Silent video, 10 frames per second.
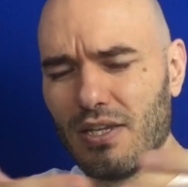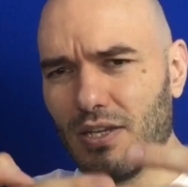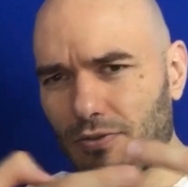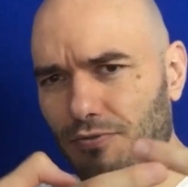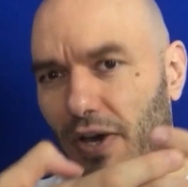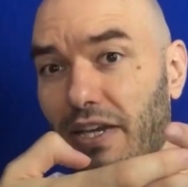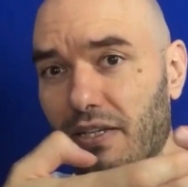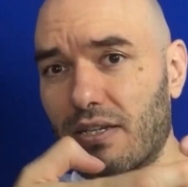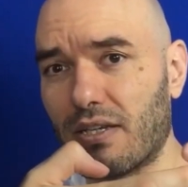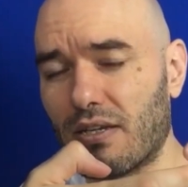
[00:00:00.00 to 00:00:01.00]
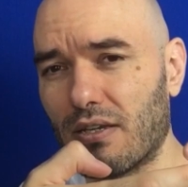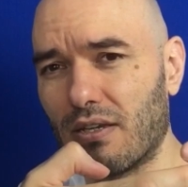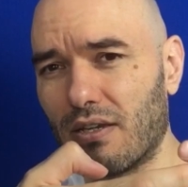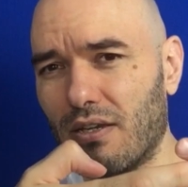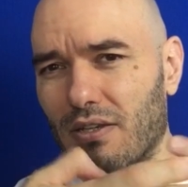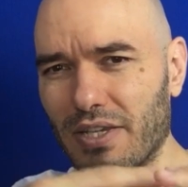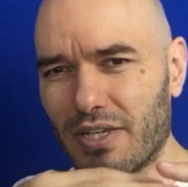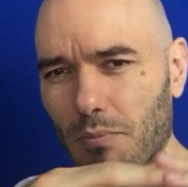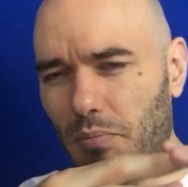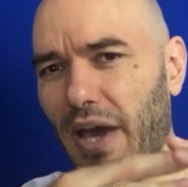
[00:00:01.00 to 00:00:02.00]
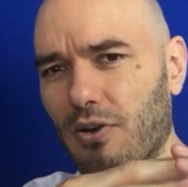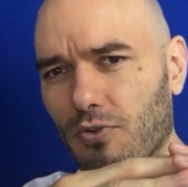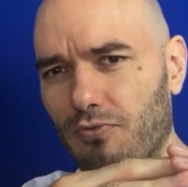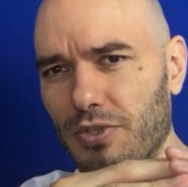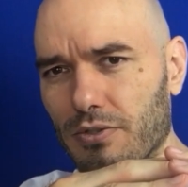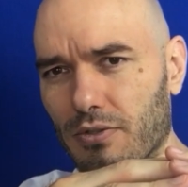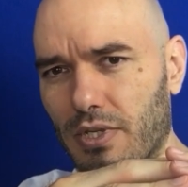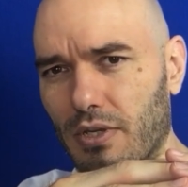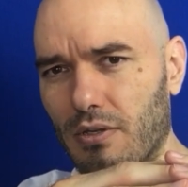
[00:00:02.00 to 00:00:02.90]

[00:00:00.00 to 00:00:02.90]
Fight. Like a battlefield.